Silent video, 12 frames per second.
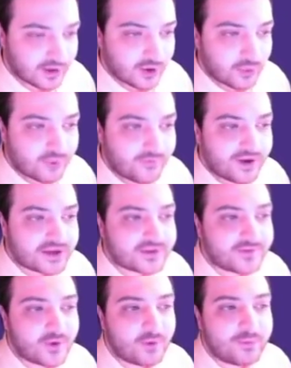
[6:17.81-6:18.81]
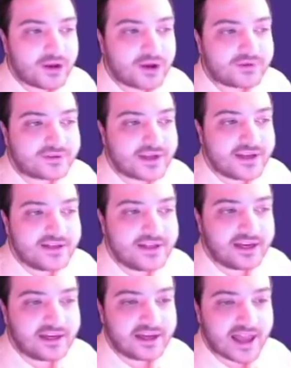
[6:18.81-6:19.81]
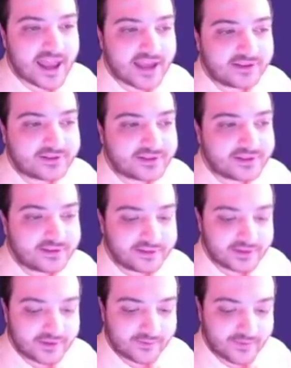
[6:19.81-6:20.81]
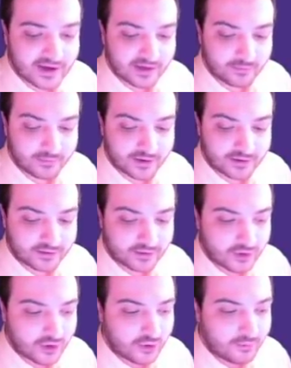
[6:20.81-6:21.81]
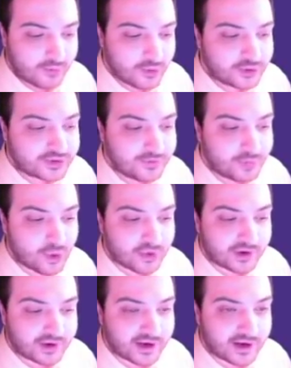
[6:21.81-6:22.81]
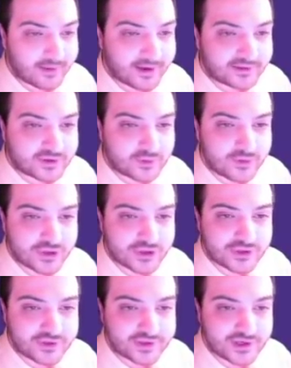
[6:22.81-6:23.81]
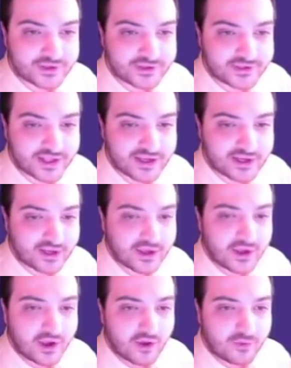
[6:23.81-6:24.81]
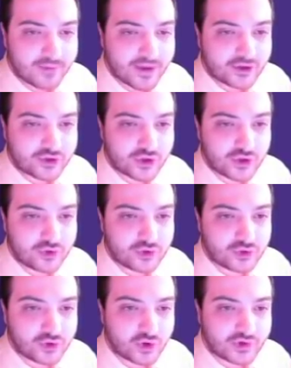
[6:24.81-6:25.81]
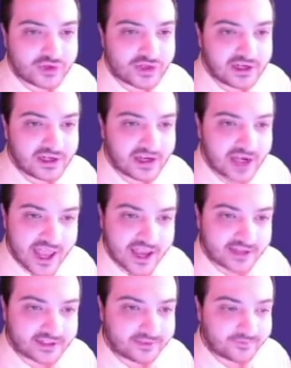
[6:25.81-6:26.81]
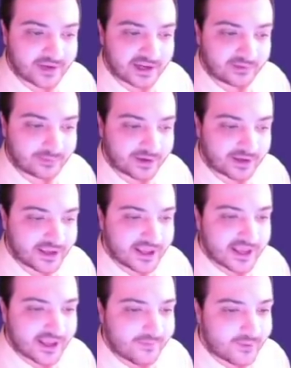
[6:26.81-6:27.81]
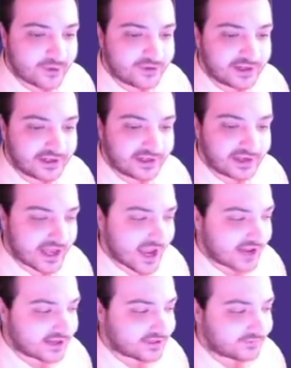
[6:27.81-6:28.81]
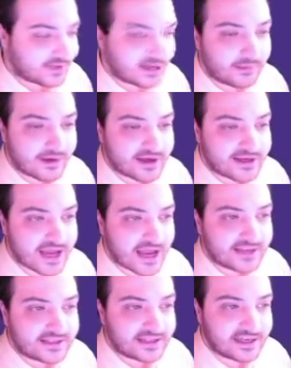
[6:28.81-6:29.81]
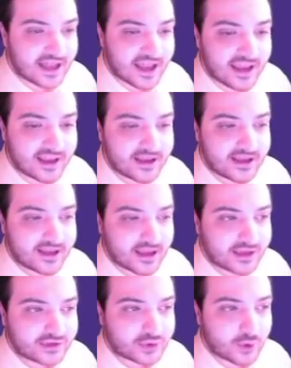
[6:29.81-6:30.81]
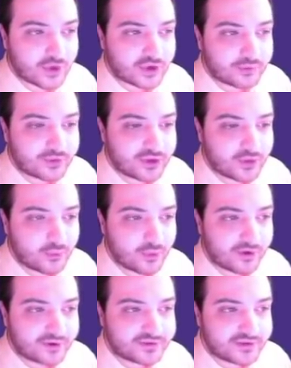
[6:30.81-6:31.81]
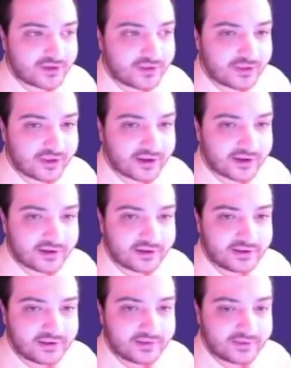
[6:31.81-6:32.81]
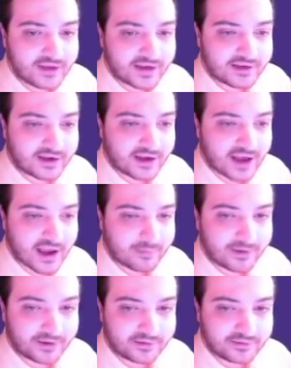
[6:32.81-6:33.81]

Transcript: Well, first of all, because it delays the development. Most important thing about such positions is think and make sure you do not delay the development. If you delay the development, that delay is going to be the worst thing that can happen.